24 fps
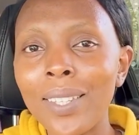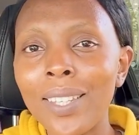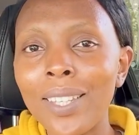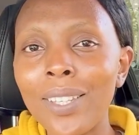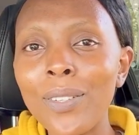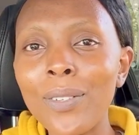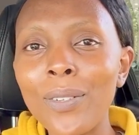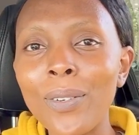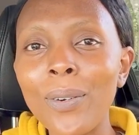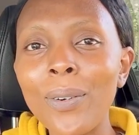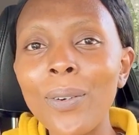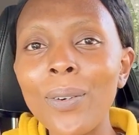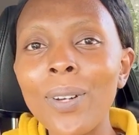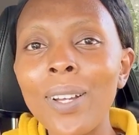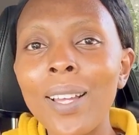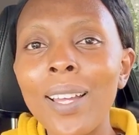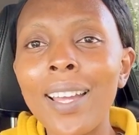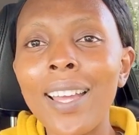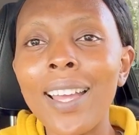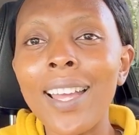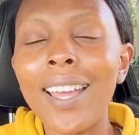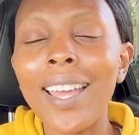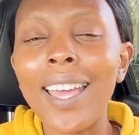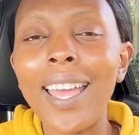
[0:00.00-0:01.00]
you know?
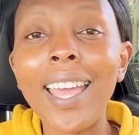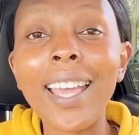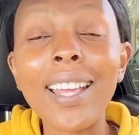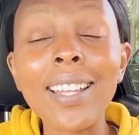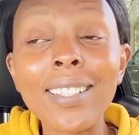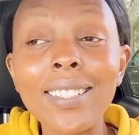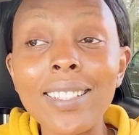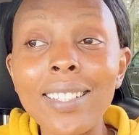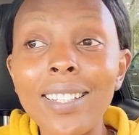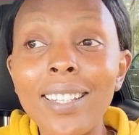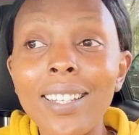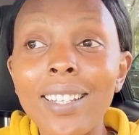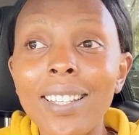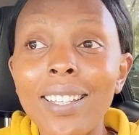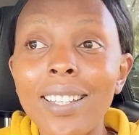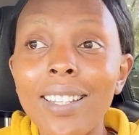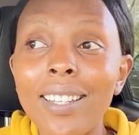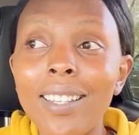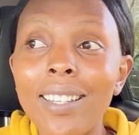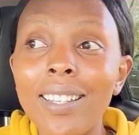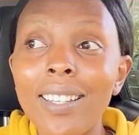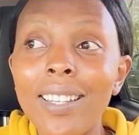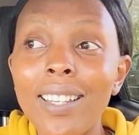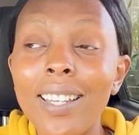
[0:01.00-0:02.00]
And
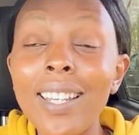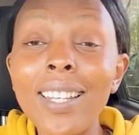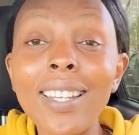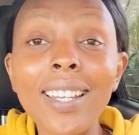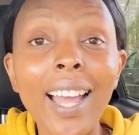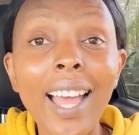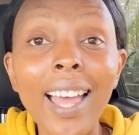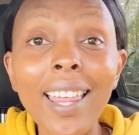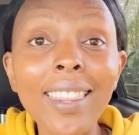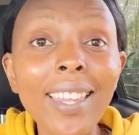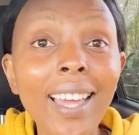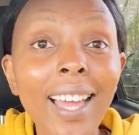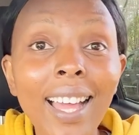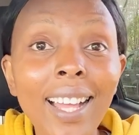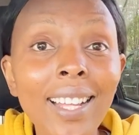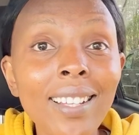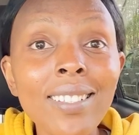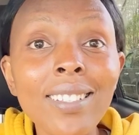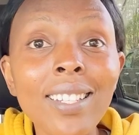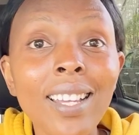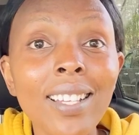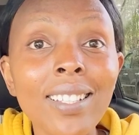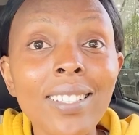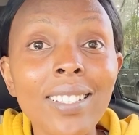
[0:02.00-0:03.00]
in other
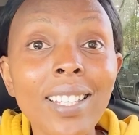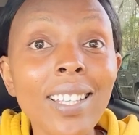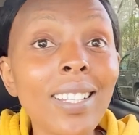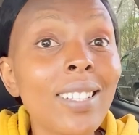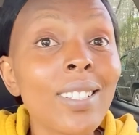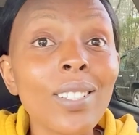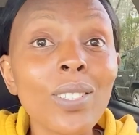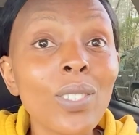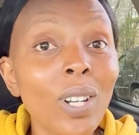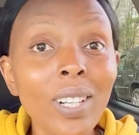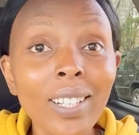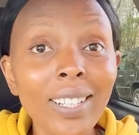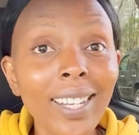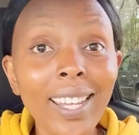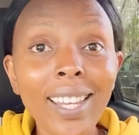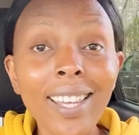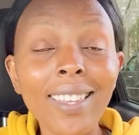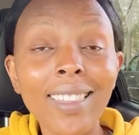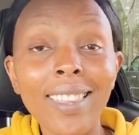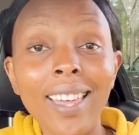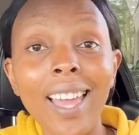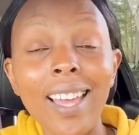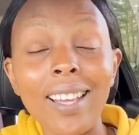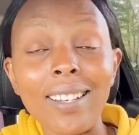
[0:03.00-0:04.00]
altars, it's not
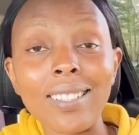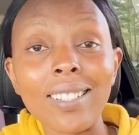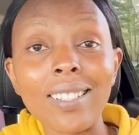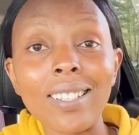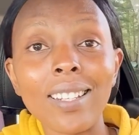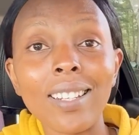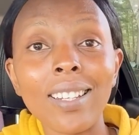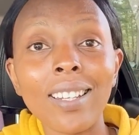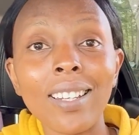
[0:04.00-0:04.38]
like that.